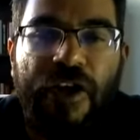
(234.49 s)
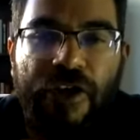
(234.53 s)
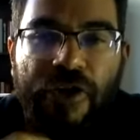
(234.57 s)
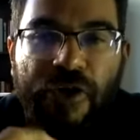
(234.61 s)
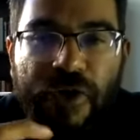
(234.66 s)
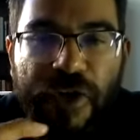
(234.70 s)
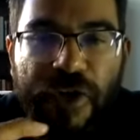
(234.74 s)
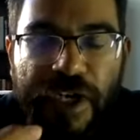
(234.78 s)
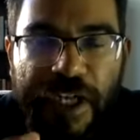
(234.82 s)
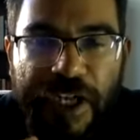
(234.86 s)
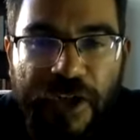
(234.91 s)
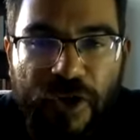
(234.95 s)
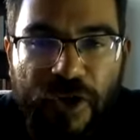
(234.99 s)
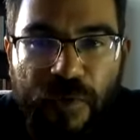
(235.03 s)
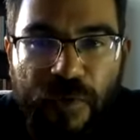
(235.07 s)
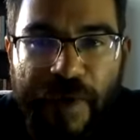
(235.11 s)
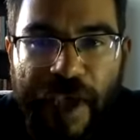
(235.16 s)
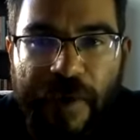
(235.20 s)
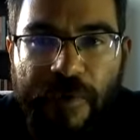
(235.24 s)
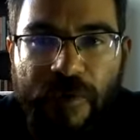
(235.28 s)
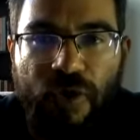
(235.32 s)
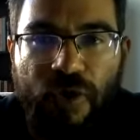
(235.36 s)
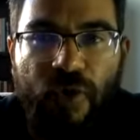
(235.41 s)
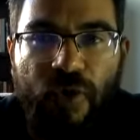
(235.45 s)
You're going to need to be
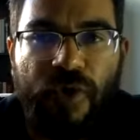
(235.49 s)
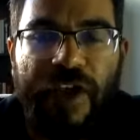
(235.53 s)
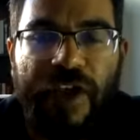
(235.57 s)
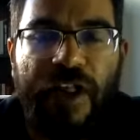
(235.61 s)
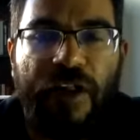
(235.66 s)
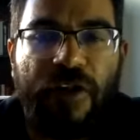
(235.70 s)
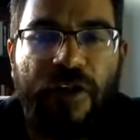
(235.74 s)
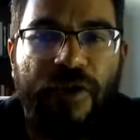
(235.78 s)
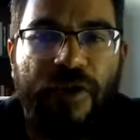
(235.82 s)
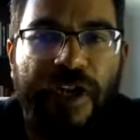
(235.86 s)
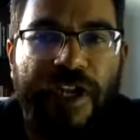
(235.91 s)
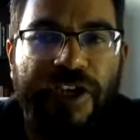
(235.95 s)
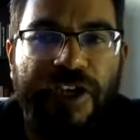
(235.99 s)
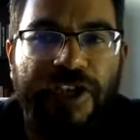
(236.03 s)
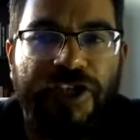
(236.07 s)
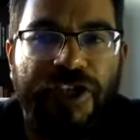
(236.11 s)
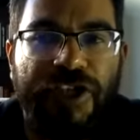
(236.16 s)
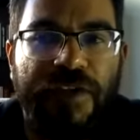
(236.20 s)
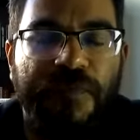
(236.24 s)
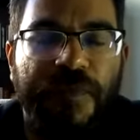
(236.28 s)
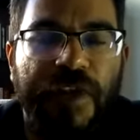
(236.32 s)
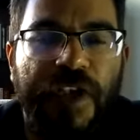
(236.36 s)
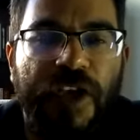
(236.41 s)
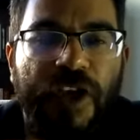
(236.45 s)
able to do
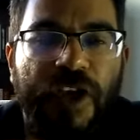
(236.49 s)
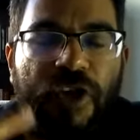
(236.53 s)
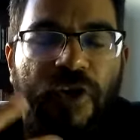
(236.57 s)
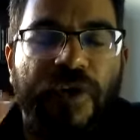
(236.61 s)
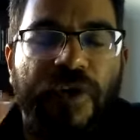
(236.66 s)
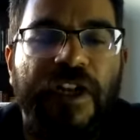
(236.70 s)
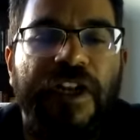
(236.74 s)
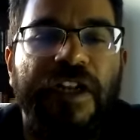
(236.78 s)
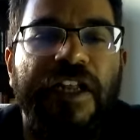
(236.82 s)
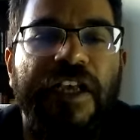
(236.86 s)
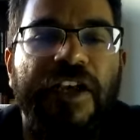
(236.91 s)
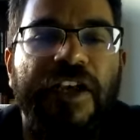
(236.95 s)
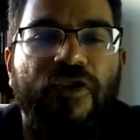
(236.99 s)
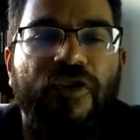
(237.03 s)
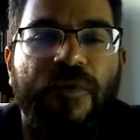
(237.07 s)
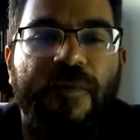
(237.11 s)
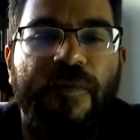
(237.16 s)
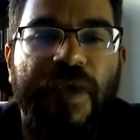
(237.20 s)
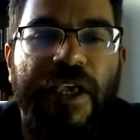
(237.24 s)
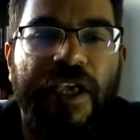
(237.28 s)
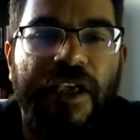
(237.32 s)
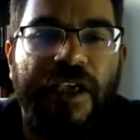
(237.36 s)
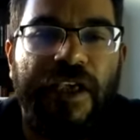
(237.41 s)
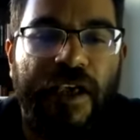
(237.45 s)
calculation. You're going to need to
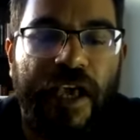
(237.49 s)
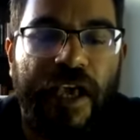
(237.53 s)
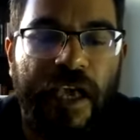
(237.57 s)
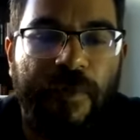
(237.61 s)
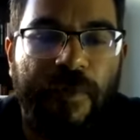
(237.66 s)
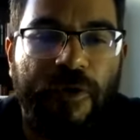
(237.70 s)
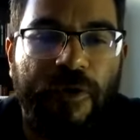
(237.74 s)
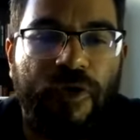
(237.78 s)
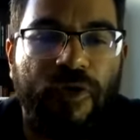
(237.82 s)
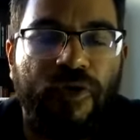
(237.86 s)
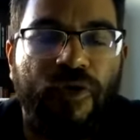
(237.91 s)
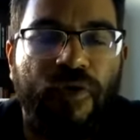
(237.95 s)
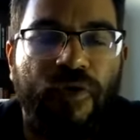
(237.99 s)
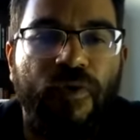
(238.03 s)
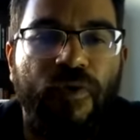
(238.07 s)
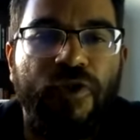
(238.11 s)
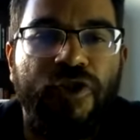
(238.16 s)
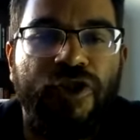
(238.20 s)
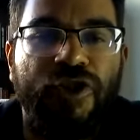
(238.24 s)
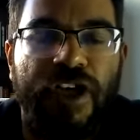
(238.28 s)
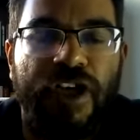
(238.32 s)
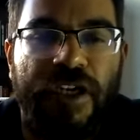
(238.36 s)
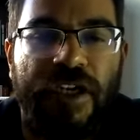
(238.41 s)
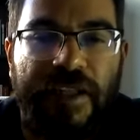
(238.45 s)
be able to do
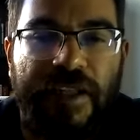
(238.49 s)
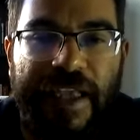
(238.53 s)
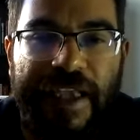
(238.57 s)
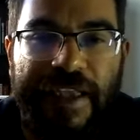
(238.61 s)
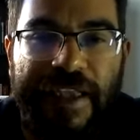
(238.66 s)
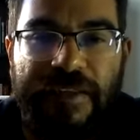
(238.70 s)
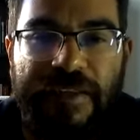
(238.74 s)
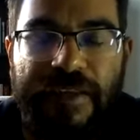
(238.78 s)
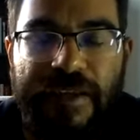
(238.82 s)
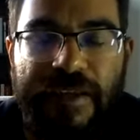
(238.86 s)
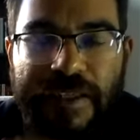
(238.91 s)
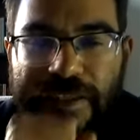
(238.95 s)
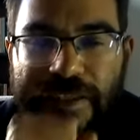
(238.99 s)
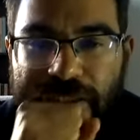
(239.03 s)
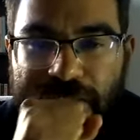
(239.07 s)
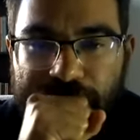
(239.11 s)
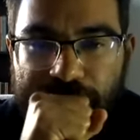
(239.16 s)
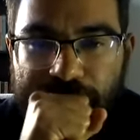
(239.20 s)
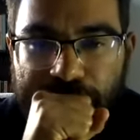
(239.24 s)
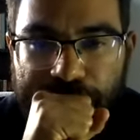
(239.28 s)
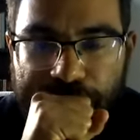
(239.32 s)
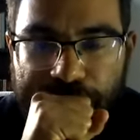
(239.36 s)
journal entries.